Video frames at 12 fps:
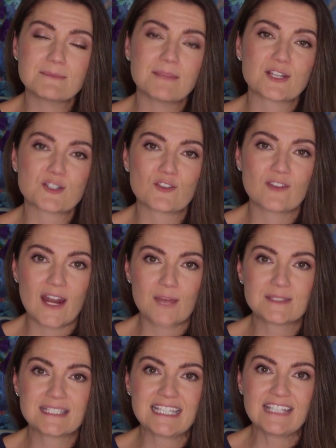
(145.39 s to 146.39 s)
to make sure that I
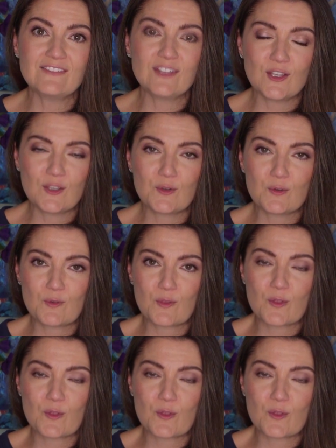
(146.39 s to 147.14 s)
was giving you